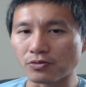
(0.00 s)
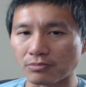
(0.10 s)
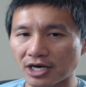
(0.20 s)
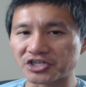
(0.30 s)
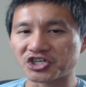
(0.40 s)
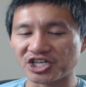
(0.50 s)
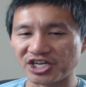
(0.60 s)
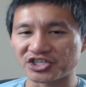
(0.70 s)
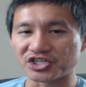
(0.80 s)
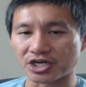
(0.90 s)
much
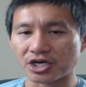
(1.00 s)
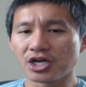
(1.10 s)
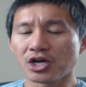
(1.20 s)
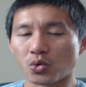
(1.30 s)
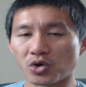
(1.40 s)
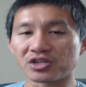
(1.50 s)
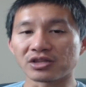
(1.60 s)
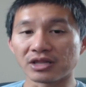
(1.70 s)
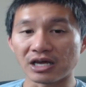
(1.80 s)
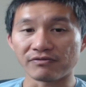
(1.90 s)
easier with
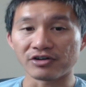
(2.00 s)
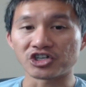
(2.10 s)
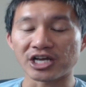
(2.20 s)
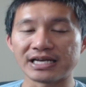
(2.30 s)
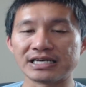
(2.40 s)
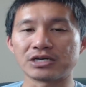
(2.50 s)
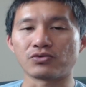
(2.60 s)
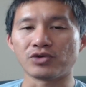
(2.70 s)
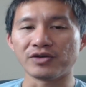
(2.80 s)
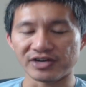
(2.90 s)
leverage and
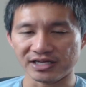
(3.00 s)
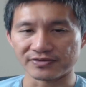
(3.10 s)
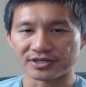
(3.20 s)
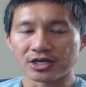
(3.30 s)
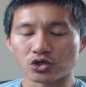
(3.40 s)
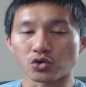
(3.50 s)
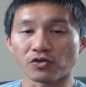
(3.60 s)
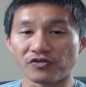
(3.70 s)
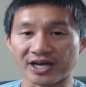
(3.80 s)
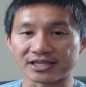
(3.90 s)
derivatives to
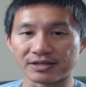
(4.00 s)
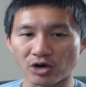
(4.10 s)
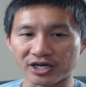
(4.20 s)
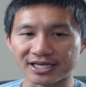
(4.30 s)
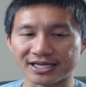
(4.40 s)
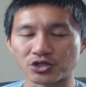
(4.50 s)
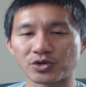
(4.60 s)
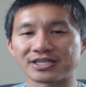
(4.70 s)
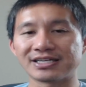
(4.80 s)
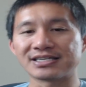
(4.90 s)
affect the market, because you
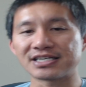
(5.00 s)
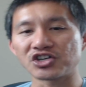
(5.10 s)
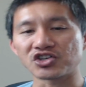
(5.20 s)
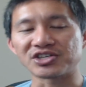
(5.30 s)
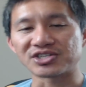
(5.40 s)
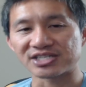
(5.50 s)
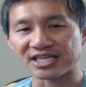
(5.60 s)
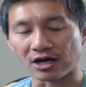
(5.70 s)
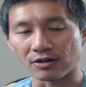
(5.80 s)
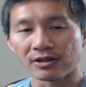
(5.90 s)
can essentially
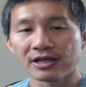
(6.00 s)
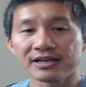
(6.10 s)
sell